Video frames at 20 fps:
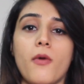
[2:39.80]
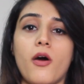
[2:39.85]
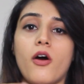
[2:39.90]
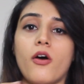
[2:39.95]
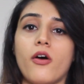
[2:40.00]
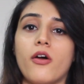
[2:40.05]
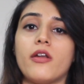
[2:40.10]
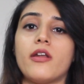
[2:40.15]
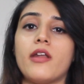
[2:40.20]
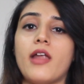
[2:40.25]

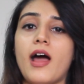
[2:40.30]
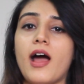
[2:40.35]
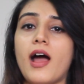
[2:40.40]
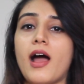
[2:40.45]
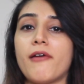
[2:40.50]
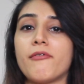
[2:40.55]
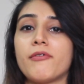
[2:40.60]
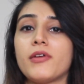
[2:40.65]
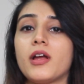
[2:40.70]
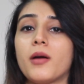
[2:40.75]
on
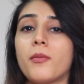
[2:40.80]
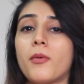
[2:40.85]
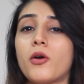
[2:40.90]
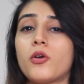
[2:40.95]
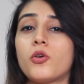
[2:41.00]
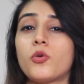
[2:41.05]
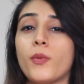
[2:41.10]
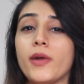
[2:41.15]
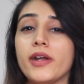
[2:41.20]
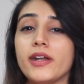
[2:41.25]
having
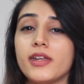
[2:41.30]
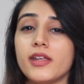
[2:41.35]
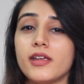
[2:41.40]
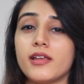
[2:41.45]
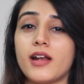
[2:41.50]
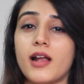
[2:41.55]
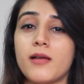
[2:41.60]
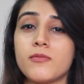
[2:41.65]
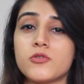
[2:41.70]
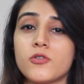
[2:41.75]
about 20
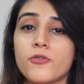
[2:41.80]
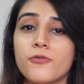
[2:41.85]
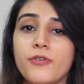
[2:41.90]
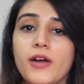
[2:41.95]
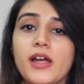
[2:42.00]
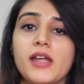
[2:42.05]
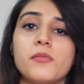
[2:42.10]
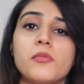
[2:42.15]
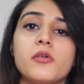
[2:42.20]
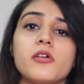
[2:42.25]
grams of
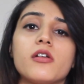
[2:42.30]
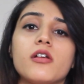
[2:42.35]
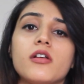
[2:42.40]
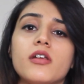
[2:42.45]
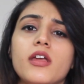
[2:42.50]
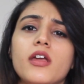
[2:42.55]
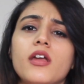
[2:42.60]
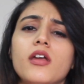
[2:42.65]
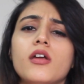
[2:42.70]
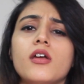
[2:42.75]
fiber a
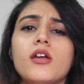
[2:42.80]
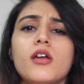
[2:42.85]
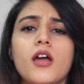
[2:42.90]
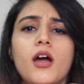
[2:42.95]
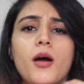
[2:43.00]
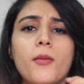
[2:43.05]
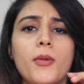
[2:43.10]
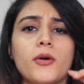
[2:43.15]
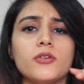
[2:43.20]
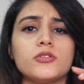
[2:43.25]
day,
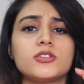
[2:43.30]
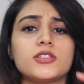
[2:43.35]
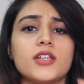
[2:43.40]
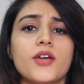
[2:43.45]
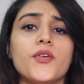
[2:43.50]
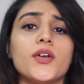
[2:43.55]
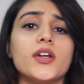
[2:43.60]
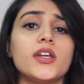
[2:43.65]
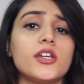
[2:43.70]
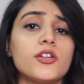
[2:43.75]
about
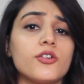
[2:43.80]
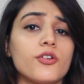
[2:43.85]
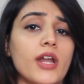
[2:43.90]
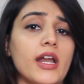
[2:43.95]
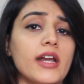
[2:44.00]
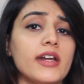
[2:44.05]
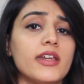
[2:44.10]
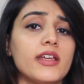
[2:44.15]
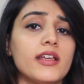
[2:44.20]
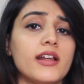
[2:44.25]
70 to
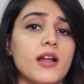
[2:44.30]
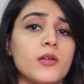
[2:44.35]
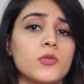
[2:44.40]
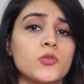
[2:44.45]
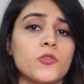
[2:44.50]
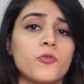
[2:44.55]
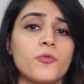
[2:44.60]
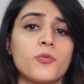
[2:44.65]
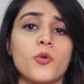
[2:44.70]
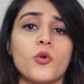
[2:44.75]
90
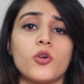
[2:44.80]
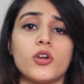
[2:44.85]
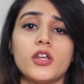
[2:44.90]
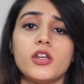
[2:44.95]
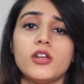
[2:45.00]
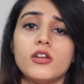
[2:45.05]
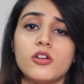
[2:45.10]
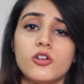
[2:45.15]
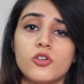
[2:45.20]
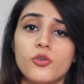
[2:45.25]
grams of
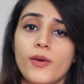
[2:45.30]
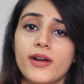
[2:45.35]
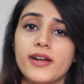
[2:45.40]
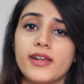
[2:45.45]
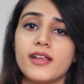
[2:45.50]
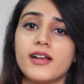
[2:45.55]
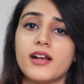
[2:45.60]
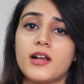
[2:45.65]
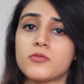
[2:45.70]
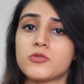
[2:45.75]
protein,
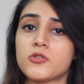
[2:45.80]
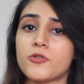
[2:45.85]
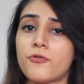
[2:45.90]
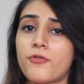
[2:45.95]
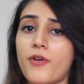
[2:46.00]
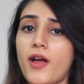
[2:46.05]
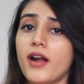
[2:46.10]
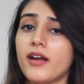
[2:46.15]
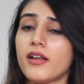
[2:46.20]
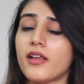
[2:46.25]
20 grams of
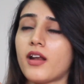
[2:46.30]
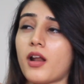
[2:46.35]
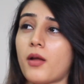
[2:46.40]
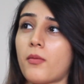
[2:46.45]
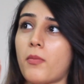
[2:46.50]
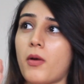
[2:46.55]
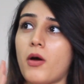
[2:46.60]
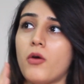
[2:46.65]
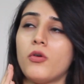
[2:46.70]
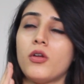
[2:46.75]
fat and
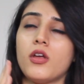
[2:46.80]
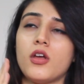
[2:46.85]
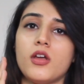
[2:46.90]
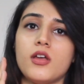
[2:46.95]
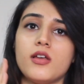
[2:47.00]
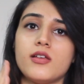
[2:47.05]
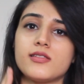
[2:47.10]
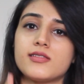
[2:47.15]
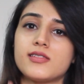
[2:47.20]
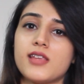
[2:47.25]
about
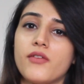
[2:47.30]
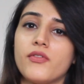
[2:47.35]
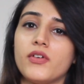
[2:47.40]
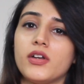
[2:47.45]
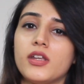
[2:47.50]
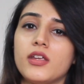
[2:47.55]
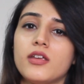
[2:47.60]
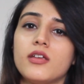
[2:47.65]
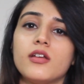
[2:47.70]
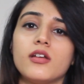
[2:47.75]

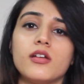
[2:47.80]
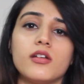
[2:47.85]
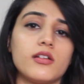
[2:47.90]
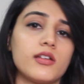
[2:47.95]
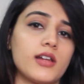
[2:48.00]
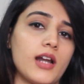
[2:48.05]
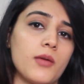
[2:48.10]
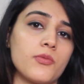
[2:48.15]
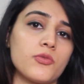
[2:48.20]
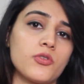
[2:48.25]
70
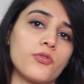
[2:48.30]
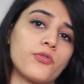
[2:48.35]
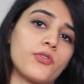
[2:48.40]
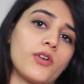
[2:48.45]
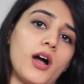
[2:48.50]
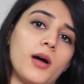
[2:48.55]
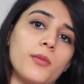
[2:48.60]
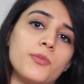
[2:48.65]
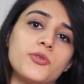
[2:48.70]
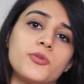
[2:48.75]
grams of
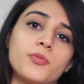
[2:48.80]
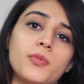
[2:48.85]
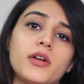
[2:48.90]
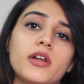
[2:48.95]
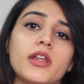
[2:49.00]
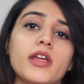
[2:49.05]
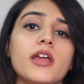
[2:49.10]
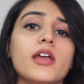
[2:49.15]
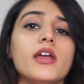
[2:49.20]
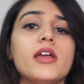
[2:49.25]
carbs per
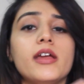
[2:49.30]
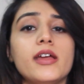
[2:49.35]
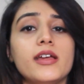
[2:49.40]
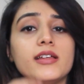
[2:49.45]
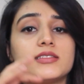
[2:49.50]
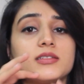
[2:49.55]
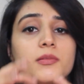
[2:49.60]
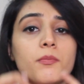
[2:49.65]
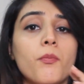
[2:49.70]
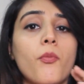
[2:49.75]
day.
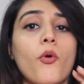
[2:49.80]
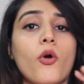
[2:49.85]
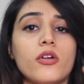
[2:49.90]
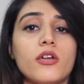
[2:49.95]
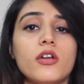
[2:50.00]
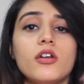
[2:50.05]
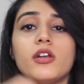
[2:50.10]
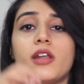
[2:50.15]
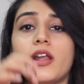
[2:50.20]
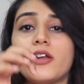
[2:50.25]
It's
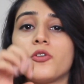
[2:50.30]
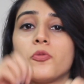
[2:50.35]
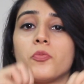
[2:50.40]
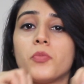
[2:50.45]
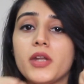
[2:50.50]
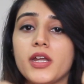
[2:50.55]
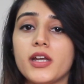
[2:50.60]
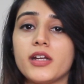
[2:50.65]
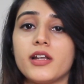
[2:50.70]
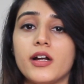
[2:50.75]
important that you
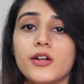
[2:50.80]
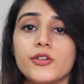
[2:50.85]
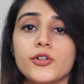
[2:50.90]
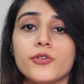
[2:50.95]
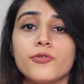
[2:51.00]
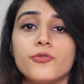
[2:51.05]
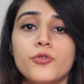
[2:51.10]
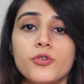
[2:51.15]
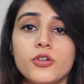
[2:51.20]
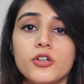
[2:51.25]
break down
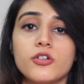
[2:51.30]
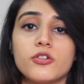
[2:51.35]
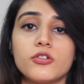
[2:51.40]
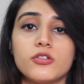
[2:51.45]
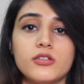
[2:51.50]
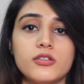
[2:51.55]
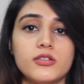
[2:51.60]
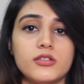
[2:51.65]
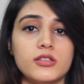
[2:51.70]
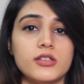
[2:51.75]
your food into
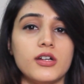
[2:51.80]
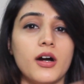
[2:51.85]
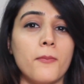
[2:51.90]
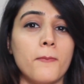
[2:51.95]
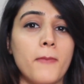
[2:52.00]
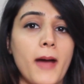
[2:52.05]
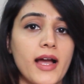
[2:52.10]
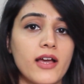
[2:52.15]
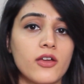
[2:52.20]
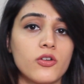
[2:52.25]
a
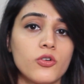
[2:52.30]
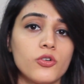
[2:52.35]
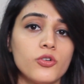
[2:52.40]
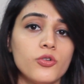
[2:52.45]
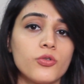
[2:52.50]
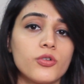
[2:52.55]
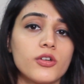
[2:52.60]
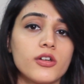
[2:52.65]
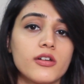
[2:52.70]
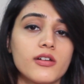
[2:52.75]

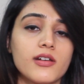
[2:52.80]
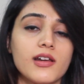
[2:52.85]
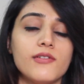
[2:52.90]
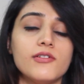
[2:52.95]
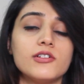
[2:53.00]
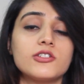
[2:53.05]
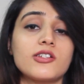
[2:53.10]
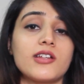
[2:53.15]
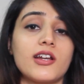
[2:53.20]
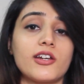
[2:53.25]
macronutrient
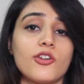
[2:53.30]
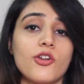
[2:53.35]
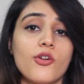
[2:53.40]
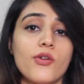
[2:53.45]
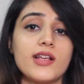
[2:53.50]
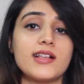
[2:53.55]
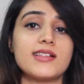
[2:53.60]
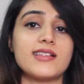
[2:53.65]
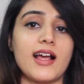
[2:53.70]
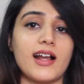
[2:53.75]
level so that you
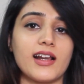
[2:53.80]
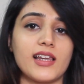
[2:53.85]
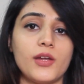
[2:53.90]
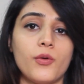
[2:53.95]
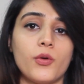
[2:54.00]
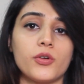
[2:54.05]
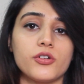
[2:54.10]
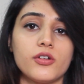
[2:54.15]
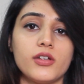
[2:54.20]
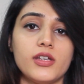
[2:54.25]
know
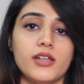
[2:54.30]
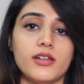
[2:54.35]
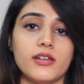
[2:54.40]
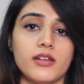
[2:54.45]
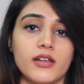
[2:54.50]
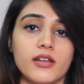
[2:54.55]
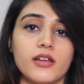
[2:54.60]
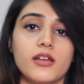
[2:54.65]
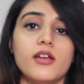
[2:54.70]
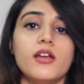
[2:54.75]
exactly what you're
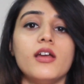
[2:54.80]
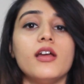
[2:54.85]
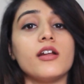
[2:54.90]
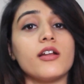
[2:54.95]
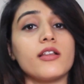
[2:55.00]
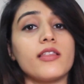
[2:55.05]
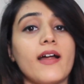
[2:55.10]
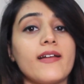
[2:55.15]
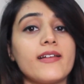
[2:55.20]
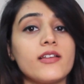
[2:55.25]
eating.
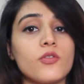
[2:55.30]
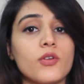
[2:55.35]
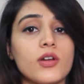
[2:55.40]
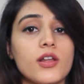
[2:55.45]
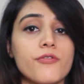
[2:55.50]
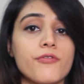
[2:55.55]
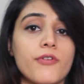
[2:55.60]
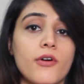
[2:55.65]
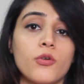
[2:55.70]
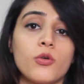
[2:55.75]
Now that is
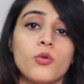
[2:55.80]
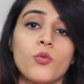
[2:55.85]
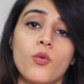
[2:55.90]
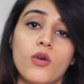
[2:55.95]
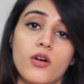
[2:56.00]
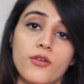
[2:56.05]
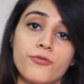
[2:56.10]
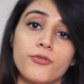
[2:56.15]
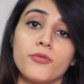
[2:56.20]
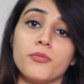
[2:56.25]
what I found to
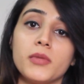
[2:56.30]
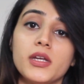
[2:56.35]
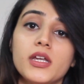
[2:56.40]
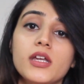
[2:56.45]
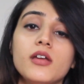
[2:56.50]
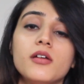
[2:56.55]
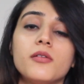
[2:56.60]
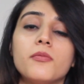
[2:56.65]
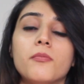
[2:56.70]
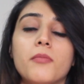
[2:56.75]
work for
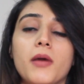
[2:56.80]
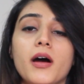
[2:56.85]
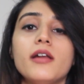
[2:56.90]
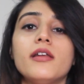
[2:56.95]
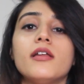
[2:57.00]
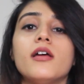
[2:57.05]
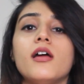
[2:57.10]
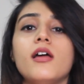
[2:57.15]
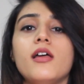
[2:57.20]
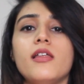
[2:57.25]
me,
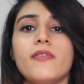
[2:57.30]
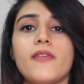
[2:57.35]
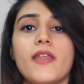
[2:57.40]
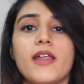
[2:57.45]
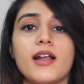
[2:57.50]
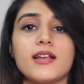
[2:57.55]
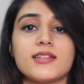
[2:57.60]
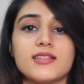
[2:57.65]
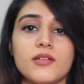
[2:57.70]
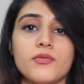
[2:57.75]
but
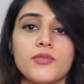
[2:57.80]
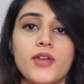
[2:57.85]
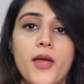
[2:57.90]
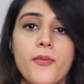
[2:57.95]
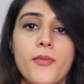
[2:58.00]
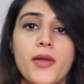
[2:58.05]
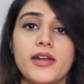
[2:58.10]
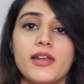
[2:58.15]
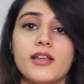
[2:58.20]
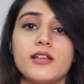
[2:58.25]
there are some
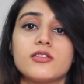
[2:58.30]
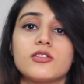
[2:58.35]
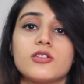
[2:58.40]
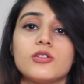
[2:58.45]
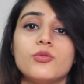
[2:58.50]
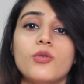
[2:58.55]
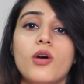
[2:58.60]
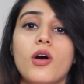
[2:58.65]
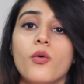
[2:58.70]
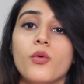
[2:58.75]
diabetics
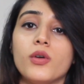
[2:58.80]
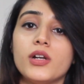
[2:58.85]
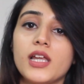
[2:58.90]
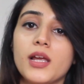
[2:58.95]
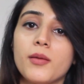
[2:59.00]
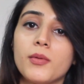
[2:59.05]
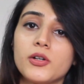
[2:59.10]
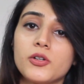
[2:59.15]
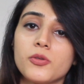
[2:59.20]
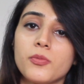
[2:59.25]
who are
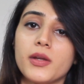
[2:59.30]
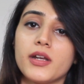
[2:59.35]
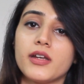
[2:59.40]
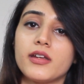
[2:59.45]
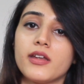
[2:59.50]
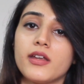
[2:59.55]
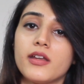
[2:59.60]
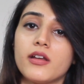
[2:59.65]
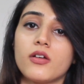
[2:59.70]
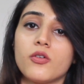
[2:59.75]
only able to
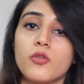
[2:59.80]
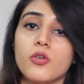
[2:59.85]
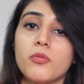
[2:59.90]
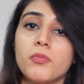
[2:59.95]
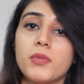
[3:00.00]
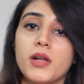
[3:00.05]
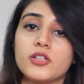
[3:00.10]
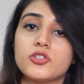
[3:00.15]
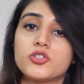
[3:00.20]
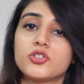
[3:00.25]
maintain a
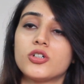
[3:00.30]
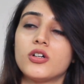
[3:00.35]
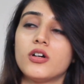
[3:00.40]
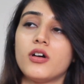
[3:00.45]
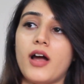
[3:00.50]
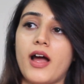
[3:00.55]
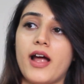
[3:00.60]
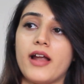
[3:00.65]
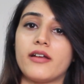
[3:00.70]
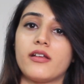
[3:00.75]
good blood
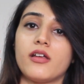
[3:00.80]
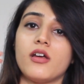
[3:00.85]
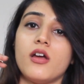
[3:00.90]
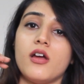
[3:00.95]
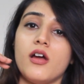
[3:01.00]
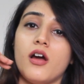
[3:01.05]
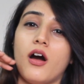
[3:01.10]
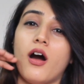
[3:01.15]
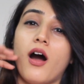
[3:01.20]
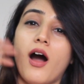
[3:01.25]
sugar at
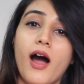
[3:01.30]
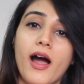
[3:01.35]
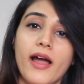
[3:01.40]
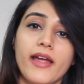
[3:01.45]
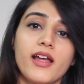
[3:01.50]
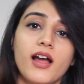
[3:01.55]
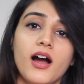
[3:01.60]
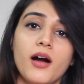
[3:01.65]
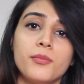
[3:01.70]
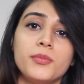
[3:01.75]
a
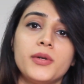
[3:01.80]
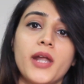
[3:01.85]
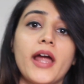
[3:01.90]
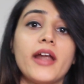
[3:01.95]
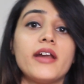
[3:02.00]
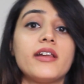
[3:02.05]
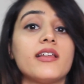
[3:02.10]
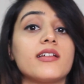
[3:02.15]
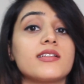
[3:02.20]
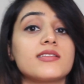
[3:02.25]
high carb
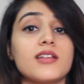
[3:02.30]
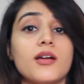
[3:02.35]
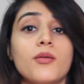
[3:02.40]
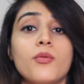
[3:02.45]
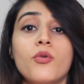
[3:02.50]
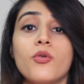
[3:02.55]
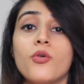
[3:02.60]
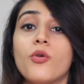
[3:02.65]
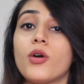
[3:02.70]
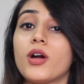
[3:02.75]
diet. There are
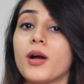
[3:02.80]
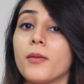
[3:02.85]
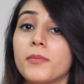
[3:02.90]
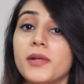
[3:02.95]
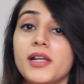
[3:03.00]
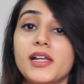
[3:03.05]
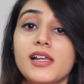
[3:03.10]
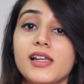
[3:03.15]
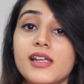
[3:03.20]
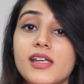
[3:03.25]
some who go
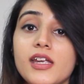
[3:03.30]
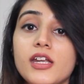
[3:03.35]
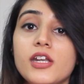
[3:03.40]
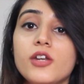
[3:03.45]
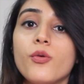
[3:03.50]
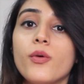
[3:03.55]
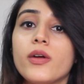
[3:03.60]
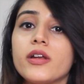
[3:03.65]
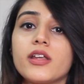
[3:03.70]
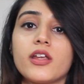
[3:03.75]
completely
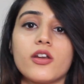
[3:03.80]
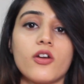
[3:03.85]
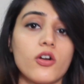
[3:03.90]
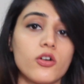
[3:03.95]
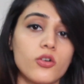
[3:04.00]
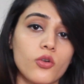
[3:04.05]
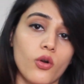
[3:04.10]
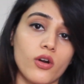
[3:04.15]
keto and cannot